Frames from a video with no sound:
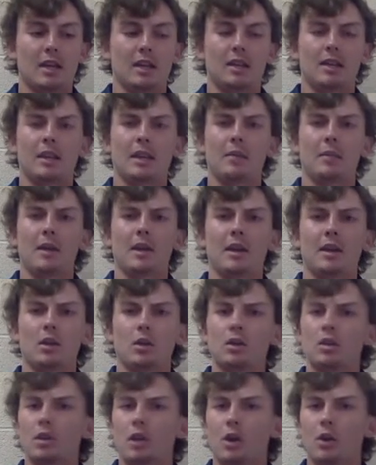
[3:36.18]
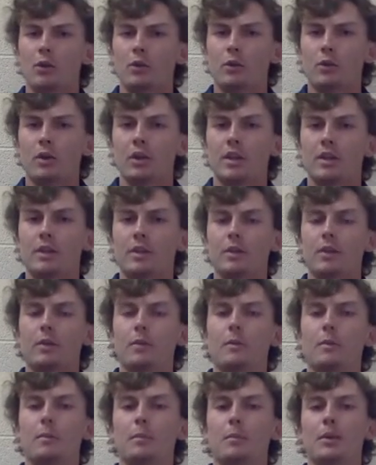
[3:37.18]
they might look over it,
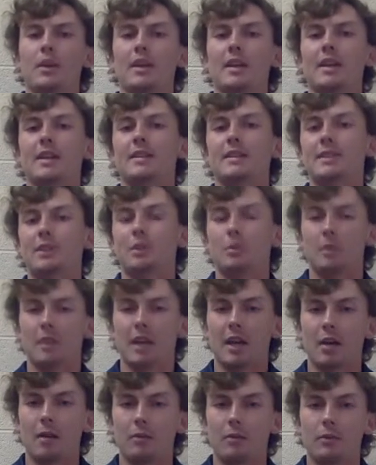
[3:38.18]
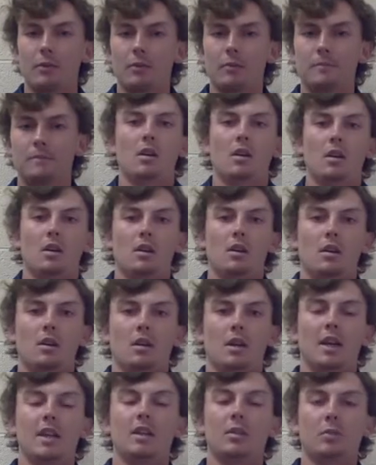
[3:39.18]
but it could still be helpful.
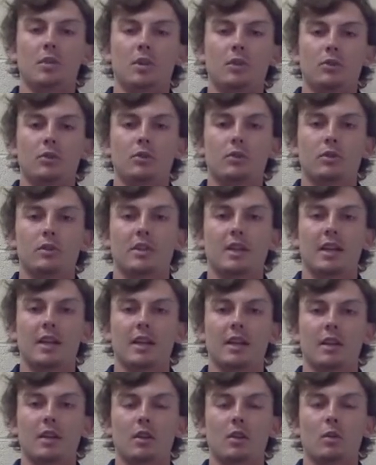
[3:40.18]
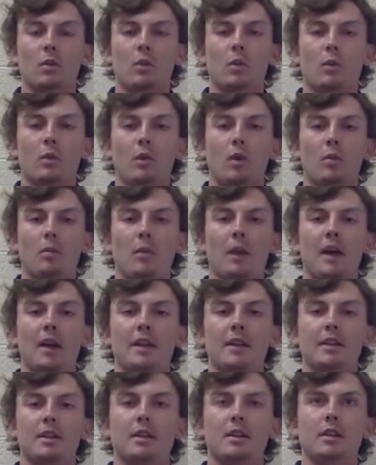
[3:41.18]
In the middle school setting, the word wall
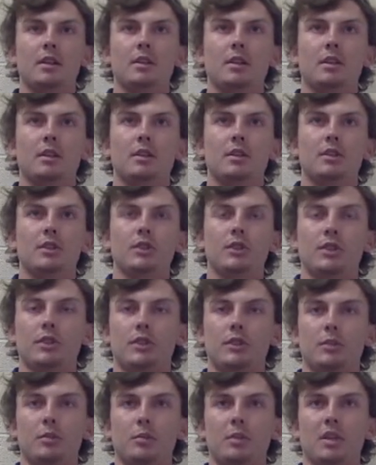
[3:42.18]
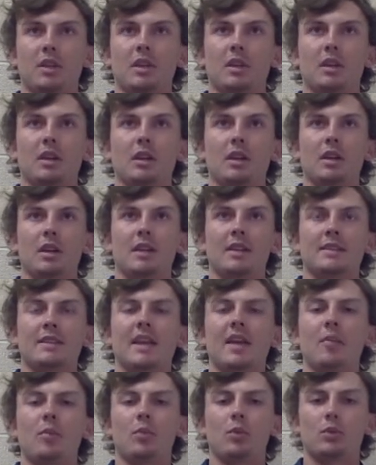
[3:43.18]
might just be
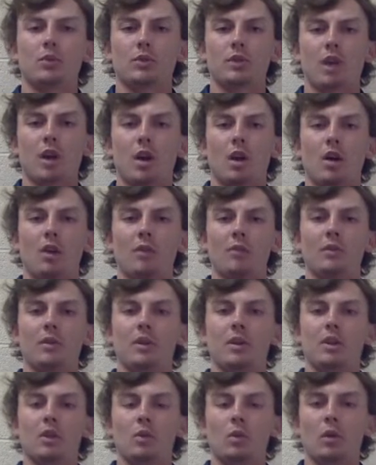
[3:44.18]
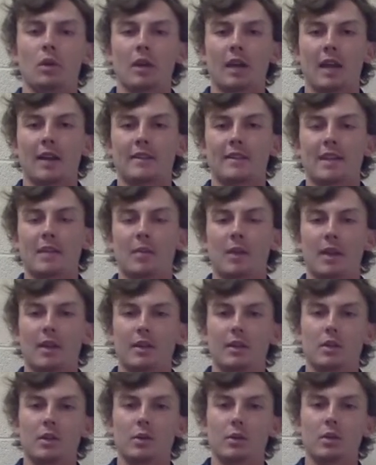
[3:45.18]
examples of the workouts they might
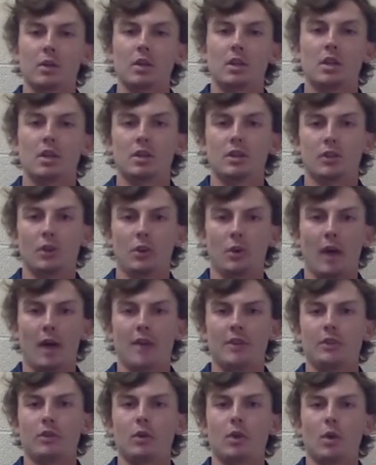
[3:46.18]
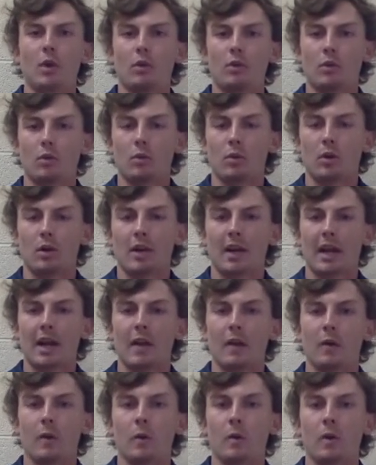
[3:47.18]
do. So as you go over a
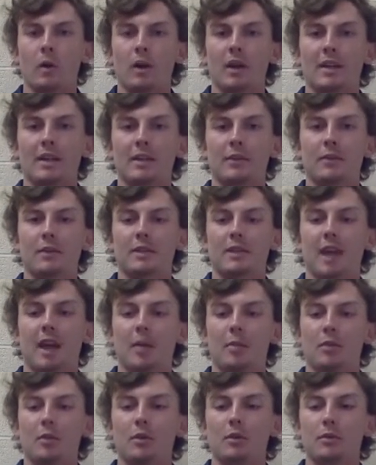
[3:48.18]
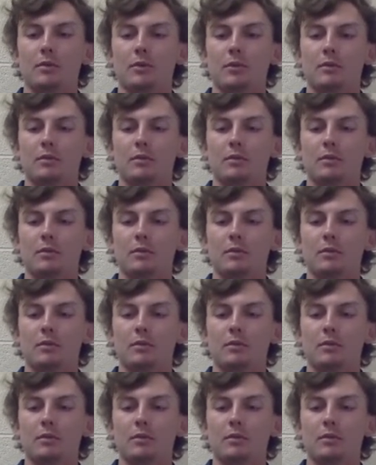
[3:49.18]
workout or a different type of